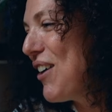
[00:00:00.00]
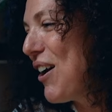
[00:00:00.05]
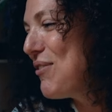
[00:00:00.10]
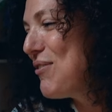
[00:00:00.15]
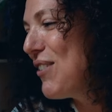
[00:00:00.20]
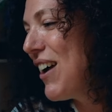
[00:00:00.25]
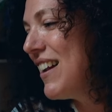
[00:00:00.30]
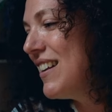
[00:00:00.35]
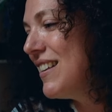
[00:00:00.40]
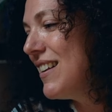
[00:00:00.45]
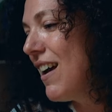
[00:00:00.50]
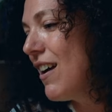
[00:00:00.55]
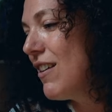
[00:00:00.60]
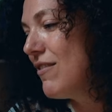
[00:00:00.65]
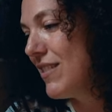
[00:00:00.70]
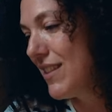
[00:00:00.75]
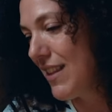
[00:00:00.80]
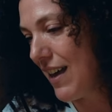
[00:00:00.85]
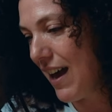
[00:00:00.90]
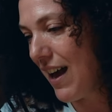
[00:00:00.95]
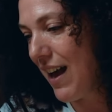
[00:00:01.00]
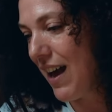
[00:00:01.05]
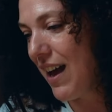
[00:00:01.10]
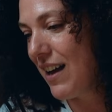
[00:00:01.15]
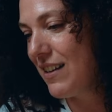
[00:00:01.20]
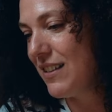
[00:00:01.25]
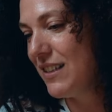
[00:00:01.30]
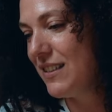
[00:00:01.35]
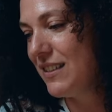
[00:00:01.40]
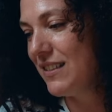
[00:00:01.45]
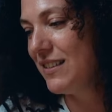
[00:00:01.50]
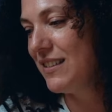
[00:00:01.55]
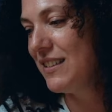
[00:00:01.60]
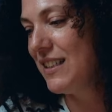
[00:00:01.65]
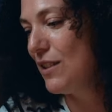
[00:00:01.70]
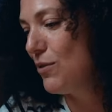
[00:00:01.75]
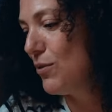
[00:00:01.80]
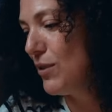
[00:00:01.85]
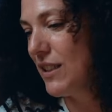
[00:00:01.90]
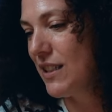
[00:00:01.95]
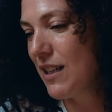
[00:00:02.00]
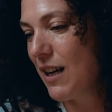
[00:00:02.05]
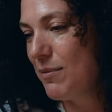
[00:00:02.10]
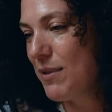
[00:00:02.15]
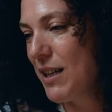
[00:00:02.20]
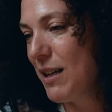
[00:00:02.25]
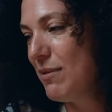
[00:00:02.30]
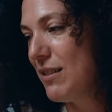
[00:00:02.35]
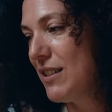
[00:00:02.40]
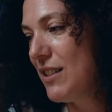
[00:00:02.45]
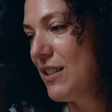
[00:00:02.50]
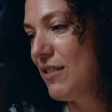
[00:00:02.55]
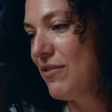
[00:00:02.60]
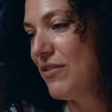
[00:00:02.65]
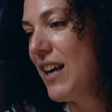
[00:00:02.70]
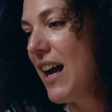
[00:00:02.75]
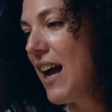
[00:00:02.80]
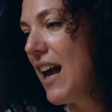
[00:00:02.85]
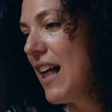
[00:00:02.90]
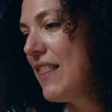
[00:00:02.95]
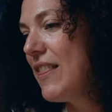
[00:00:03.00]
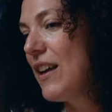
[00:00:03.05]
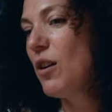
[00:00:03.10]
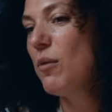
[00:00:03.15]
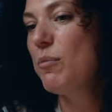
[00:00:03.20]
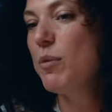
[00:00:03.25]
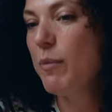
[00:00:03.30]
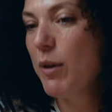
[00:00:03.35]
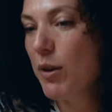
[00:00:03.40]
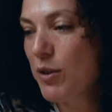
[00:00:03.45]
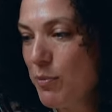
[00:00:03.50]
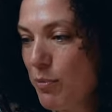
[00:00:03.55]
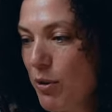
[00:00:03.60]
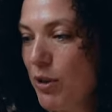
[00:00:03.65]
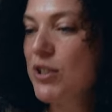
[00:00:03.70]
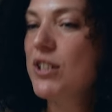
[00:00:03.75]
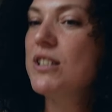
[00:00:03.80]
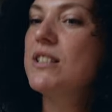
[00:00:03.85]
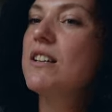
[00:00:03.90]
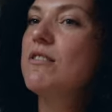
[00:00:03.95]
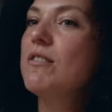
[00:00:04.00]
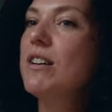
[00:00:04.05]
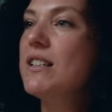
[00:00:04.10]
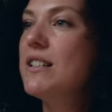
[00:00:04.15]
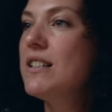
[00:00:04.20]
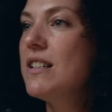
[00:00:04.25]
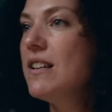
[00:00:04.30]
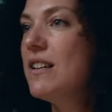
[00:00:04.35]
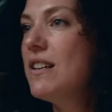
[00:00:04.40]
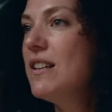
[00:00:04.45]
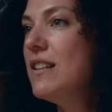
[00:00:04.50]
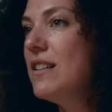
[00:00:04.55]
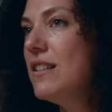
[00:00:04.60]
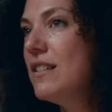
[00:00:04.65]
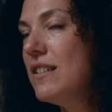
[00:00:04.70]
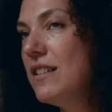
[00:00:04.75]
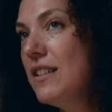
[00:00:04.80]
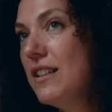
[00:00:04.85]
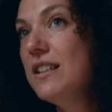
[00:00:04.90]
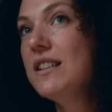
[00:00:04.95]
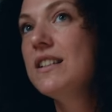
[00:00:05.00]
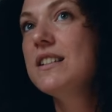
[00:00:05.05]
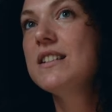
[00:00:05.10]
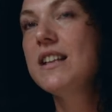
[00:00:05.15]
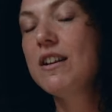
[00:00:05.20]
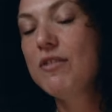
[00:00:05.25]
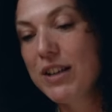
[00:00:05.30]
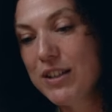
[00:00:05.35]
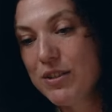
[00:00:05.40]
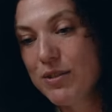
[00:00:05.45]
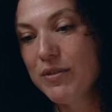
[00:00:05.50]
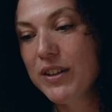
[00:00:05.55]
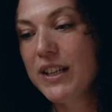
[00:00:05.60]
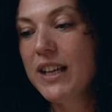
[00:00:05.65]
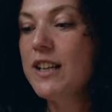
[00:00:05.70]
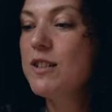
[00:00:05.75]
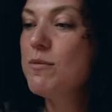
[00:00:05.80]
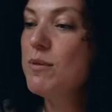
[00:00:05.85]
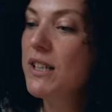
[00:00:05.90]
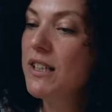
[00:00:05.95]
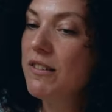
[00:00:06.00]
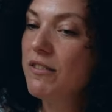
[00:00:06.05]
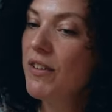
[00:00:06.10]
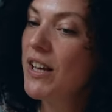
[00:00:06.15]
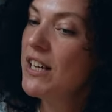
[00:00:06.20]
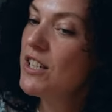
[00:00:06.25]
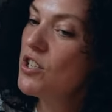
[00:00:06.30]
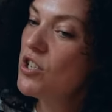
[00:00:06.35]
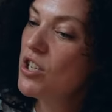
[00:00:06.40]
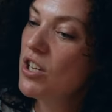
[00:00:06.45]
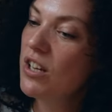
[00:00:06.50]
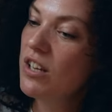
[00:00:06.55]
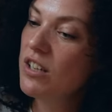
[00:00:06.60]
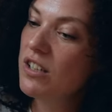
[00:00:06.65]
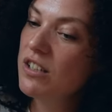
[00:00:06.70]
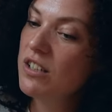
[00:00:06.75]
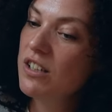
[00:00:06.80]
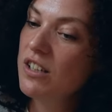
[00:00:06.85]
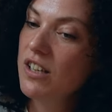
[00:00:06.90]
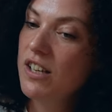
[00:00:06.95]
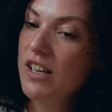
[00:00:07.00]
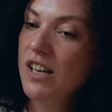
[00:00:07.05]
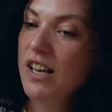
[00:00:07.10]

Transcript: I went over there, did all the timetabling stuff there, and then got promoted to project director, then director of engagement innovation.